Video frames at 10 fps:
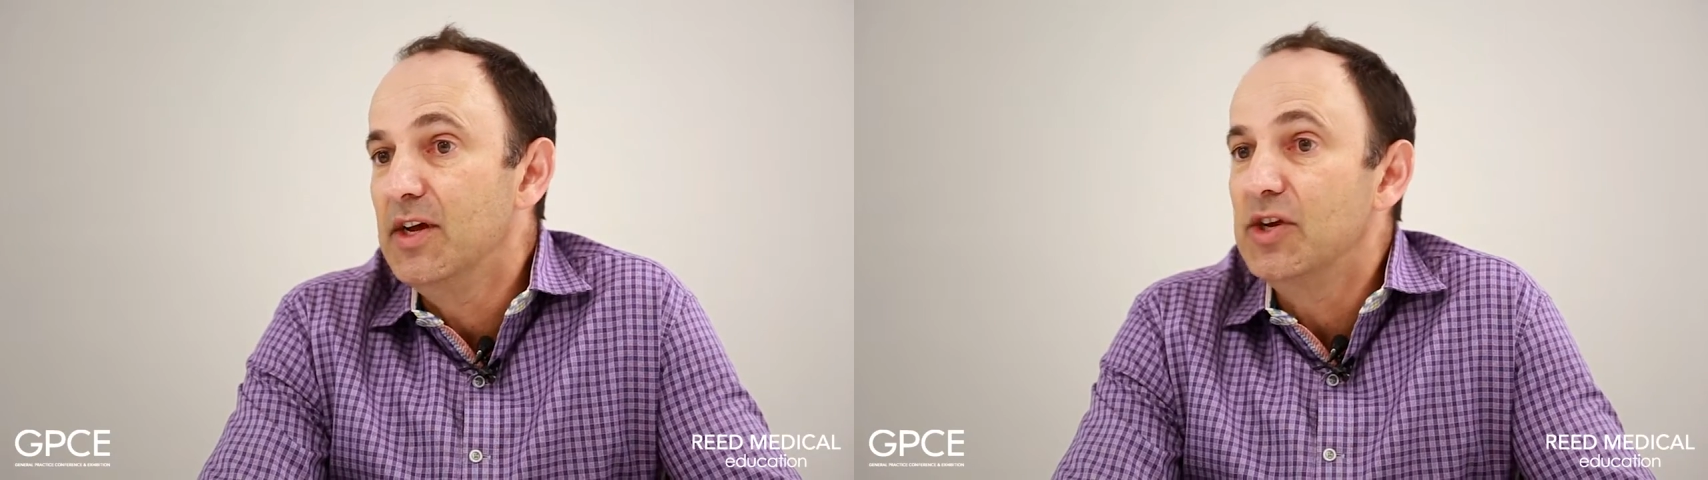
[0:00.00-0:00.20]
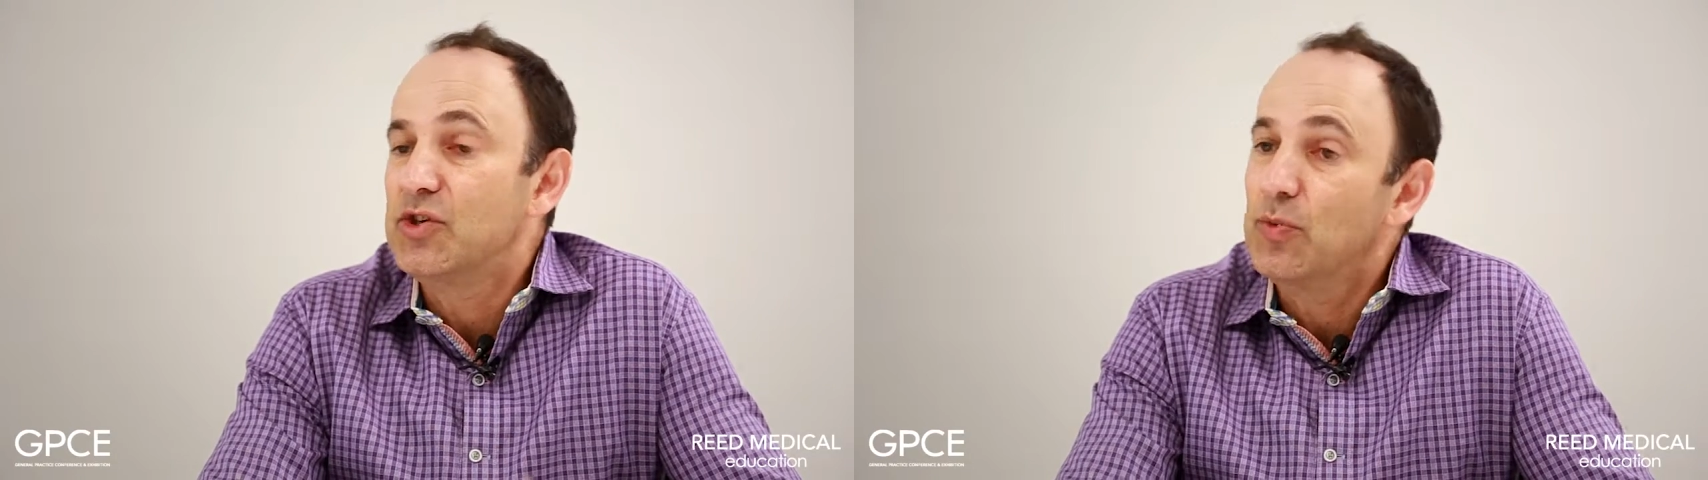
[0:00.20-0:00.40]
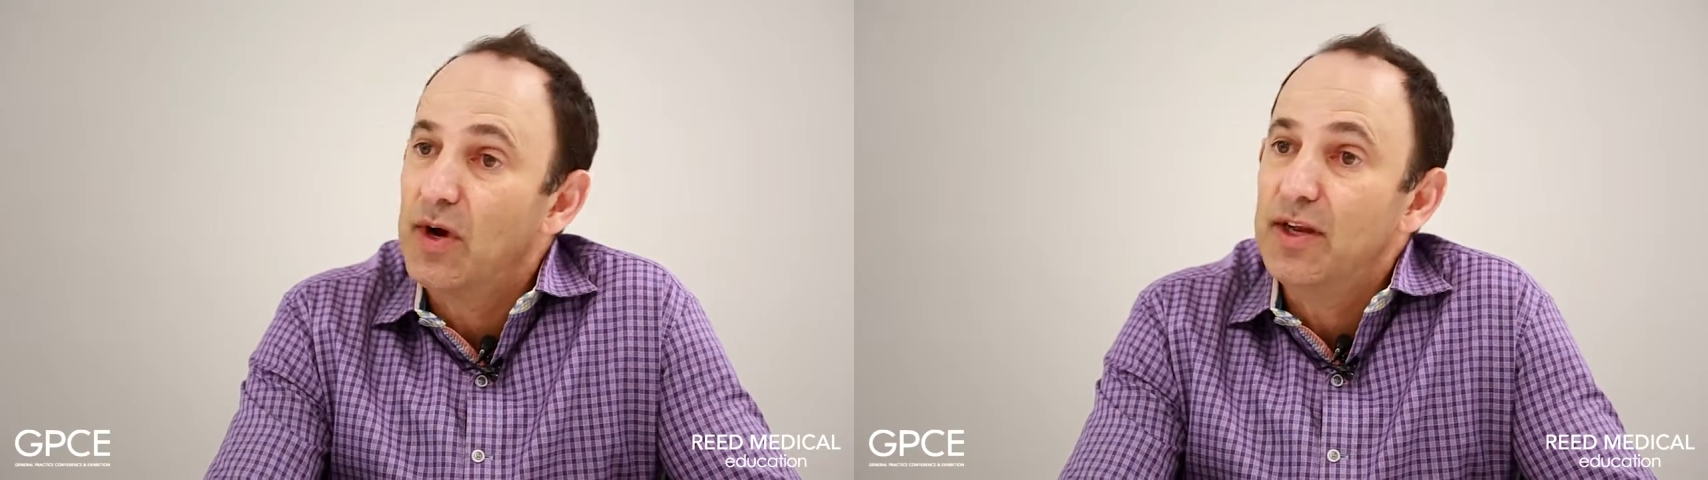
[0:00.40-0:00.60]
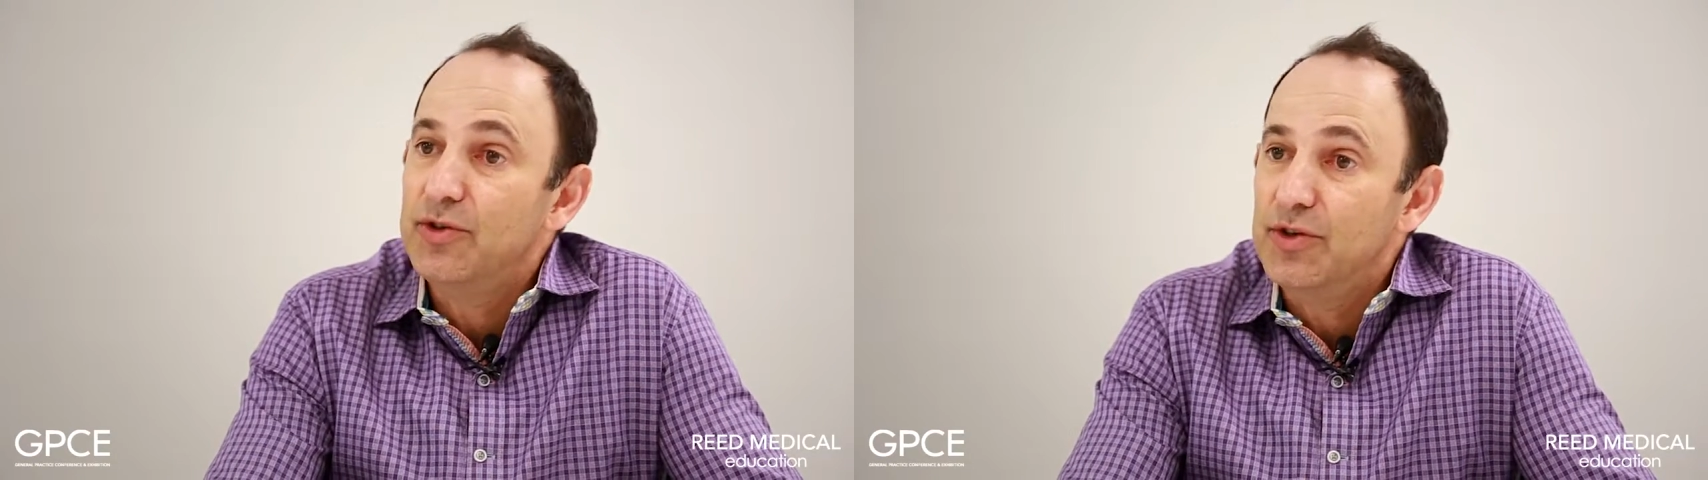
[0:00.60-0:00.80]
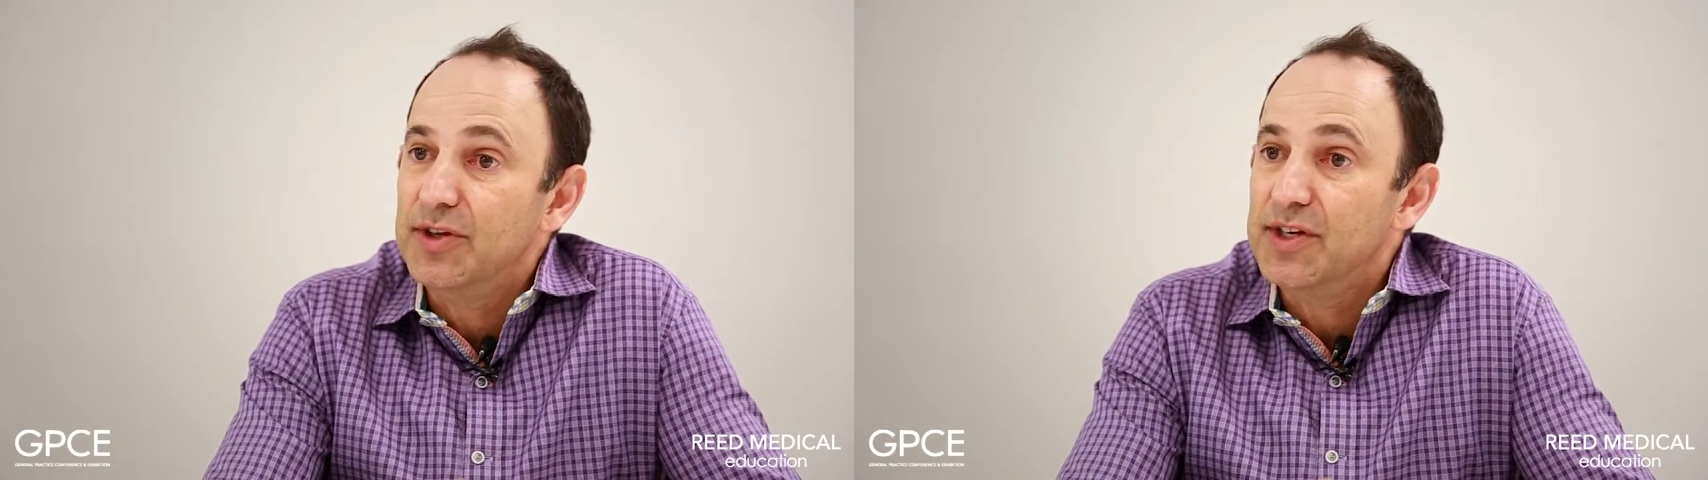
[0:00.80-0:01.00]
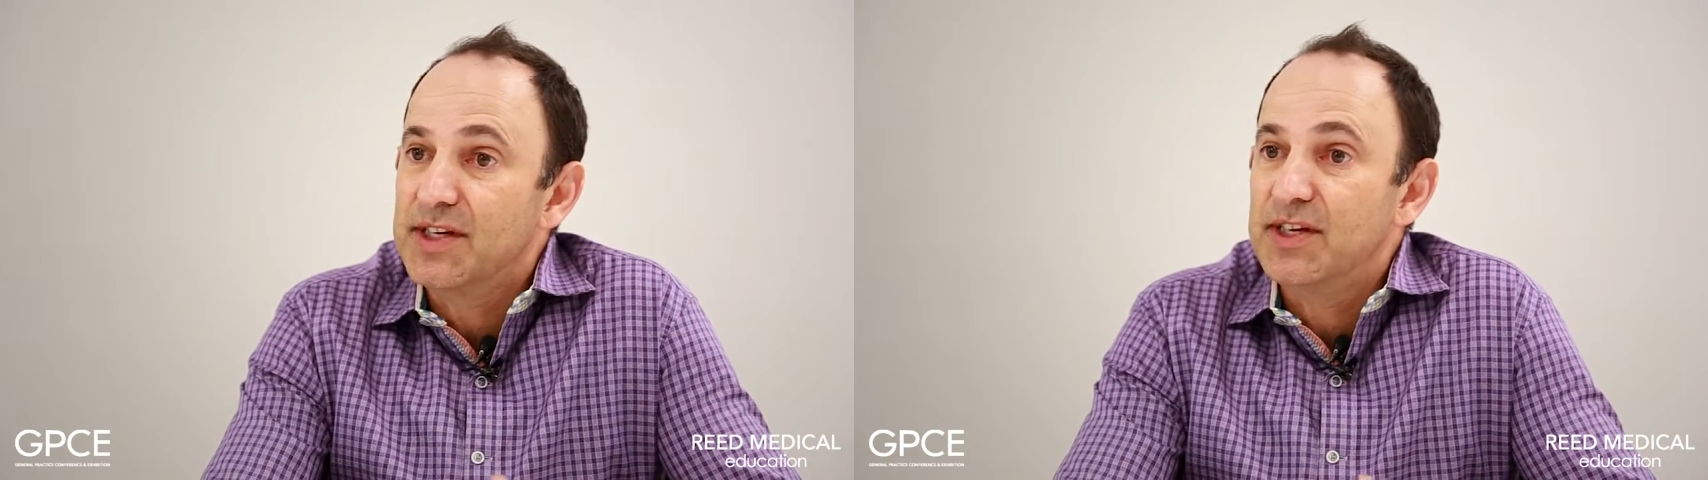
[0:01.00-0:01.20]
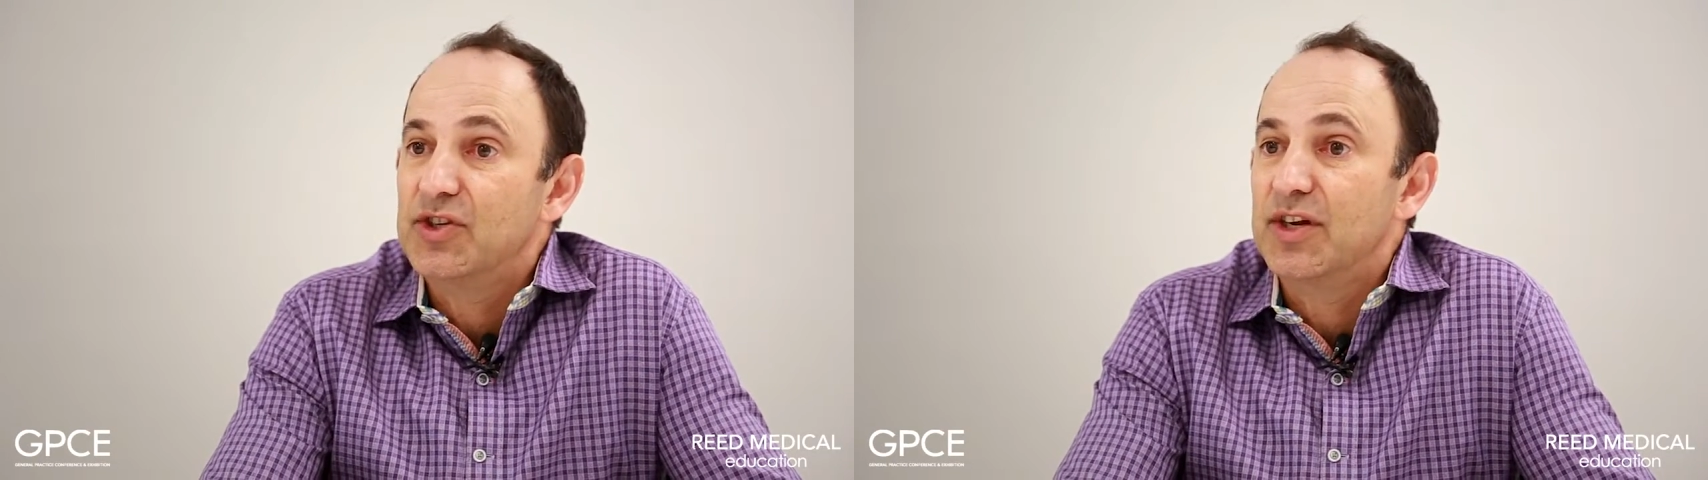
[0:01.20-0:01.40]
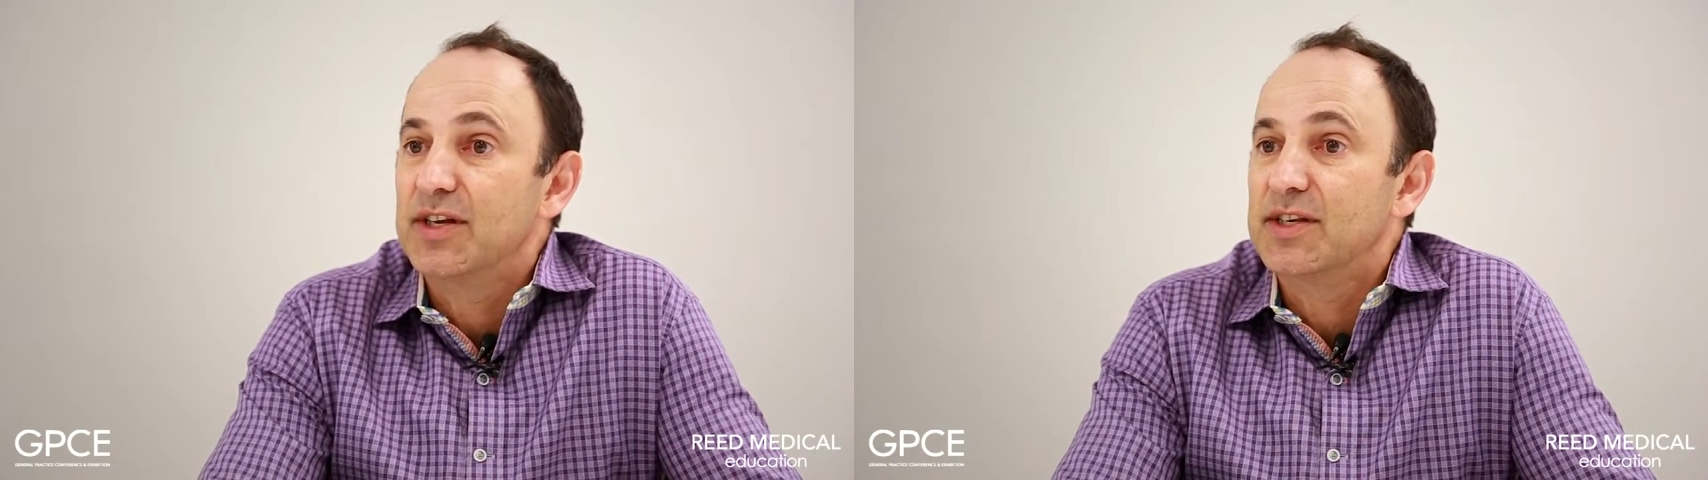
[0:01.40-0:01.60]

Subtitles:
So while you're doing the skin check,